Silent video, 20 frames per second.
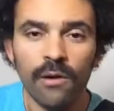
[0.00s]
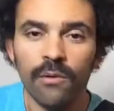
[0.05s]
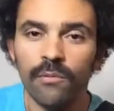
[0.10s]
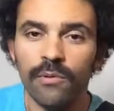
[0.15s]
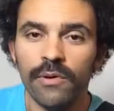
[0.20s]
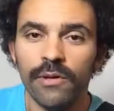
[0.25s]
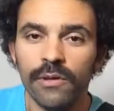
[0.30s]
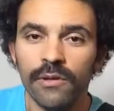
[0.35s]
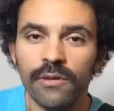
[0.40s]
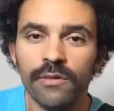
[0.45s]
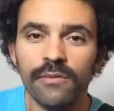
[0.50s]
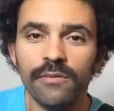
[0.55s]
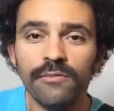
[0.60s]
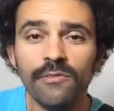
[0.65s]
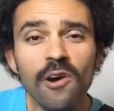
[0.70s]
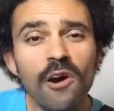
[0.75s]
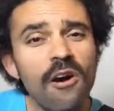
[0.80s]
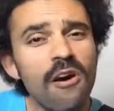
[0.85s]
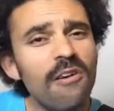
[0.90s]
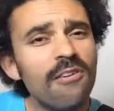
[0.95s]

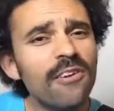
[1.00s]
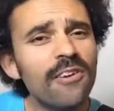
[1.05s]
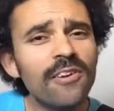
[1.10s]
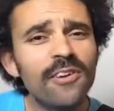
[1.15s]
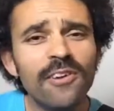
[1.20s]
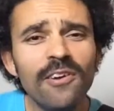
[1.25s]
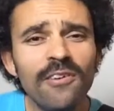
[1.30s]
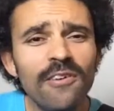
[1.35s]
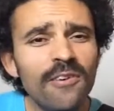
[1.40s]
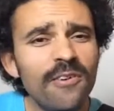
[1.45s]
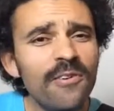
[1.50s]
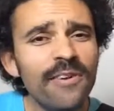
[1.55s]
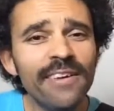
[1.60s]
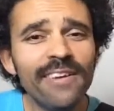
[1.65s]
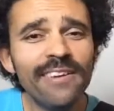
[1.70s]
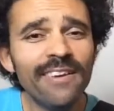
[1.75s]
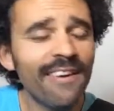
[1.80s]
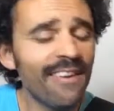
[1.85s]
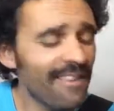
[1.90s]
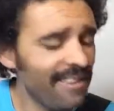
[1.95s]
we're all
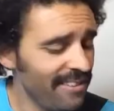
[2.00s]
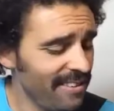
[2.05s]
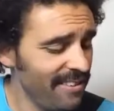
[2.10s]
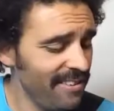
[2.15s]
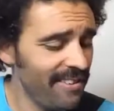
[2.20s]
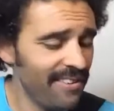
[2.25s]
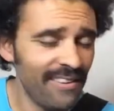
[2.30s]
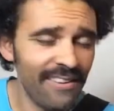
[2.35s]
going on